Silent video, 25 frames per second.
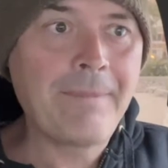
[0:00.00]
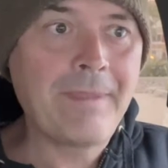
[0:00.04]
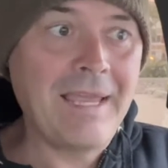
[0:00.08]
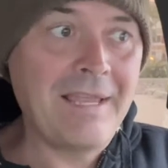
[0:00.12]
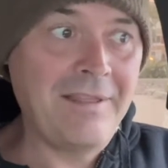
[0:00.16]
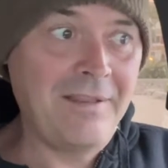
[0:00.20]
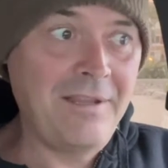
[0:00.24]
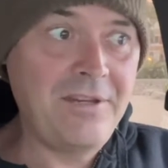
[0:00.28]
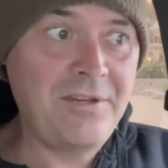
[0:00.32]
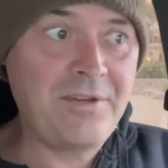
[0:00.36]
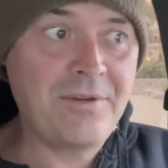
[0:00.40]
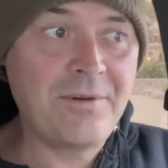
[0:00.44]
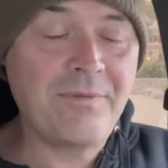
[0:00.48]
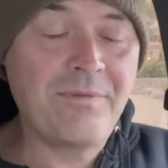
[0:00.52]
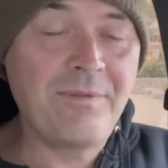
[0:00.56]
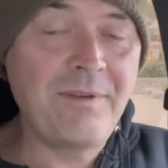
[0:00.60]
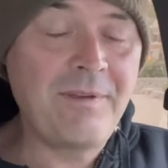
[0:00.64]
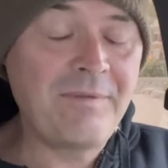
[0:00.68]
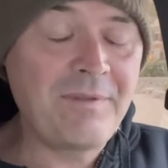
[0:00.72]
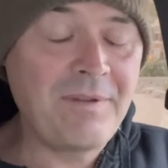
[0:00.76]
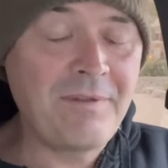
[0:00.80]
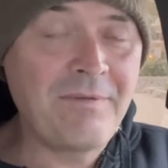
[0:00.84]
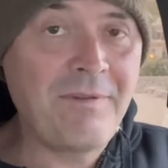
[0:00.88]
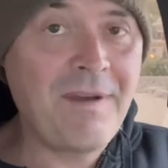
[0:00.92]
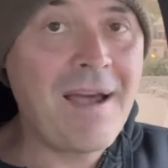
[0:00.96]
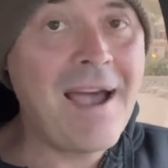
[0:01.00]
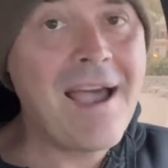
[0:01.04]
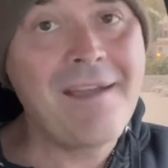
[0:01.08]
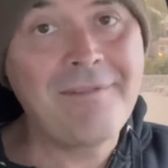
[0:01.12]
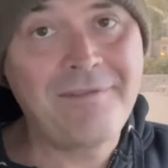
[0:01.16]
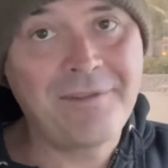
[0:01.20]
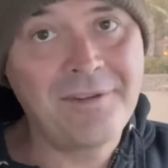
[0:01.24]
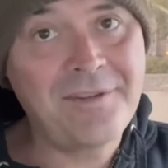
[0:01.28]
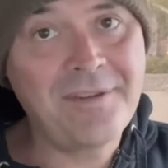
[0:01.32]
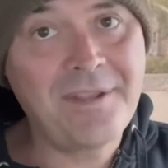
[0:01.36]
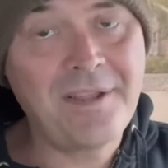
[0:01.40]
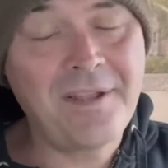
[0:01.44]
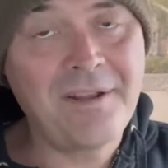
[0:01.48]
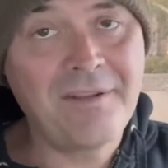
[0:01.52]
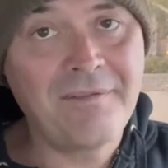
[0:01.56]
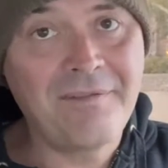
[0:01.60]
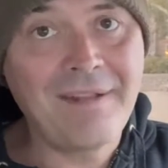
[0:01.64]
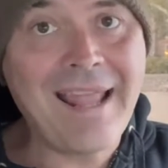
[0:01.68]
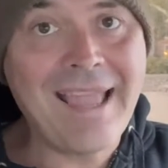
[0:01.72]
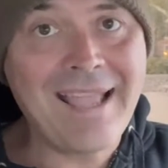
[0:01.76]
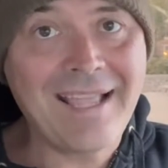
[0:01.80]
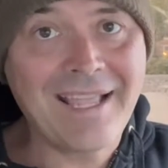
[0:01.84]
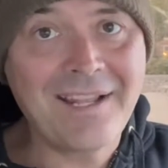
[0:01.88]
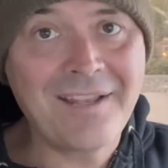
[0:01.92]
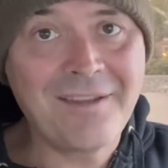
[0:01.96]
at least you're 55 instead of
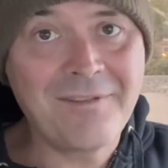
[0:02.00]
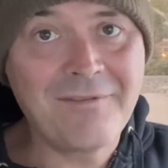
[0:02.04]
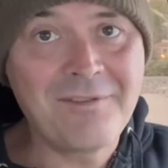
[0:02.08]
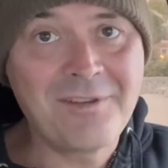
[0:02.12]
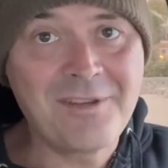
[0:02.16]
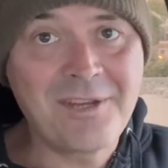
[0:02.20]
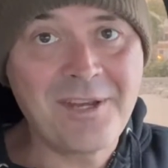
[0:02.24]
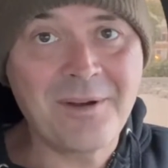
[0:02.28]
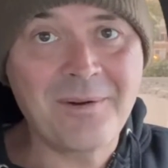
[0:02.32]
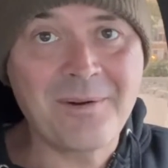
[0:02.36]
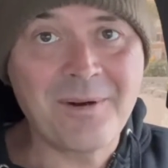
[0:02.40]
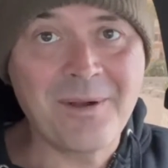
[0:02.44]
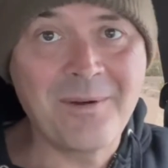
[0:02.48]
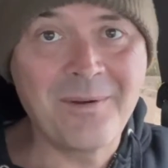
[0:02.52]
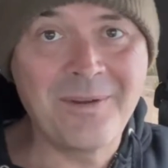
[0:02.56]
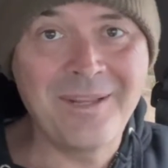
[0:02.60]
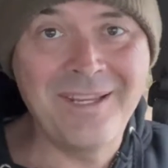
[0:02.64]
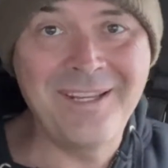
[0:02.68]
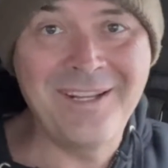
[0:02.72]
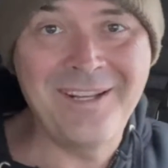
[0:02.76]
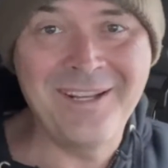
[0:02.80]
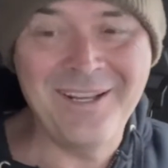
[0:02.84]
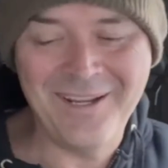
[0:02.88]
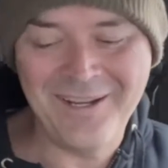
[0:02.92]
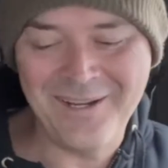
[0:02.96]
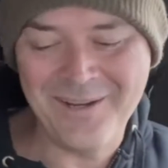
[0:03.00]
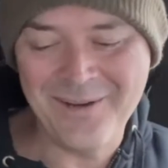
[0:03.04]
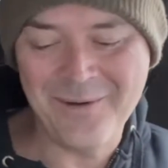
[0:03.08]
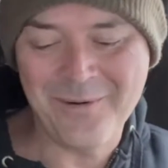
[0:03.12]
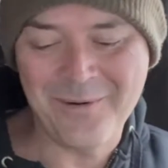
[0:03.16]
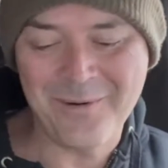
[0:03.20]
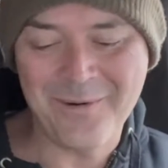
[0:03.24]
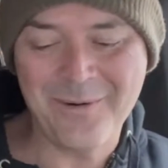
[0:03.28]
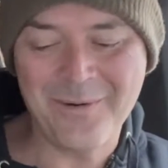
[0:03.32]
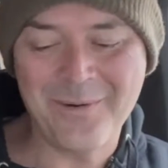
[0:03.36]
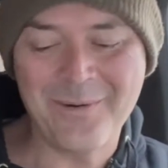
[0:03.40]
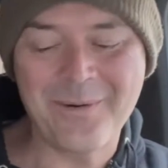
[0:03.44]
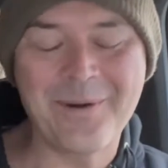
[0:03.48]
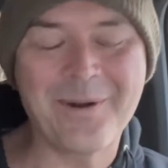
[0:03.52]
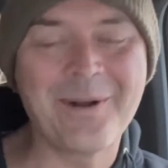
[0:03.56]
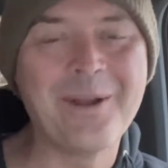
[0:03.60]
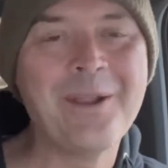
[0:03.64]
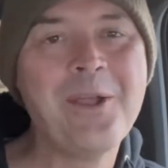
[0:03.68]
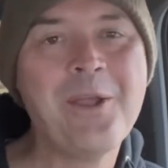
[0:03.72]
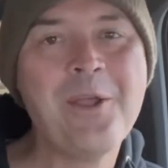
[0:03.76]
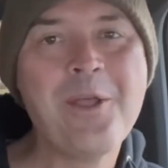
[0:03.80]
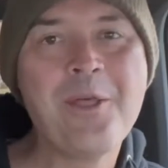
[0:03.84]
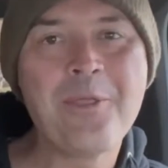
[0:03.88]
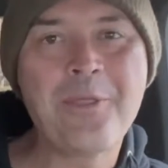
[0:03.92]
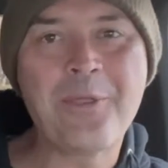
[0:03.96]
-0, or
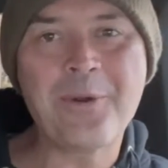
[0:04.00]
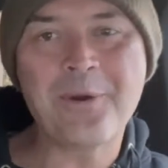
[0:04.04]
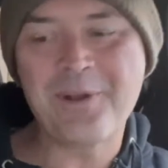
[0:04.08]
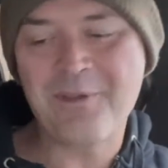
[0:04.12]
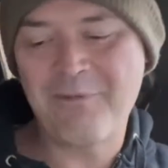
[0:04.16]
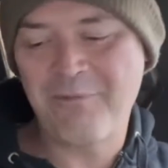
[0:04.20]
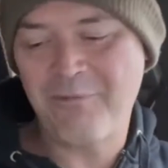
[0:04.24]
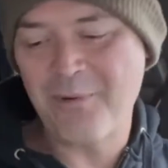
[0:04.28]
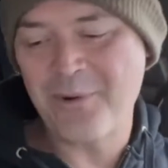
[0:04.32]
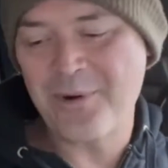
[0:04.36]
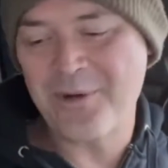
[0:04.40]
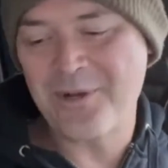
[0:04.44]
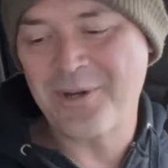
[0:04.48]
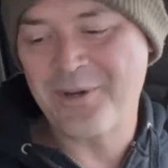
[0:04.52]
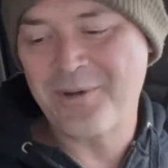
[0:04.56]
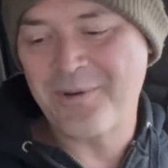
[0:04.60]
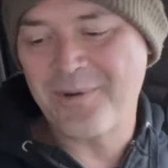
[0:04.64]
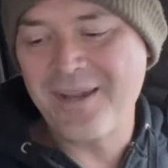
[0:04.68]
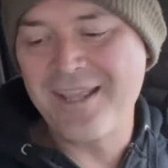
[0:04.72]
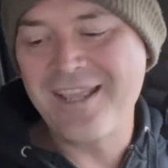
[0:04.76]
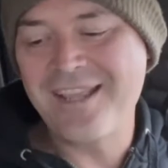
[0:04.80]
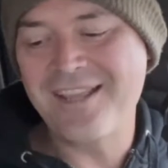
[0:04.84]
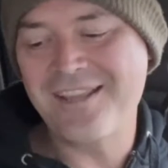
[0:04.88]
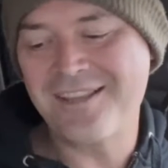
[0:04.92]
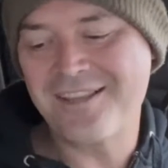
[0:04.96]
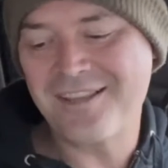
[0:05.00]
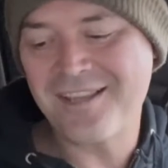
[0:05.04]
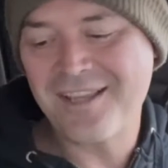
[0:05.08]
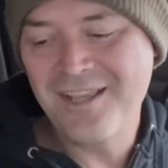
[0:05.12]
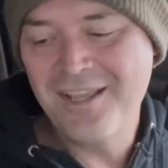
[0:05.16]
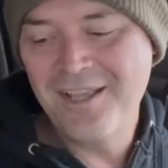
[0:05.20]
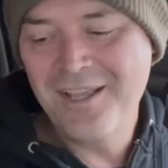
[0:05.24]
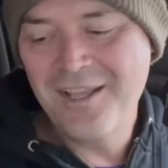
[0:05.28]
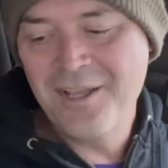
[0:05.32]
34 degrees.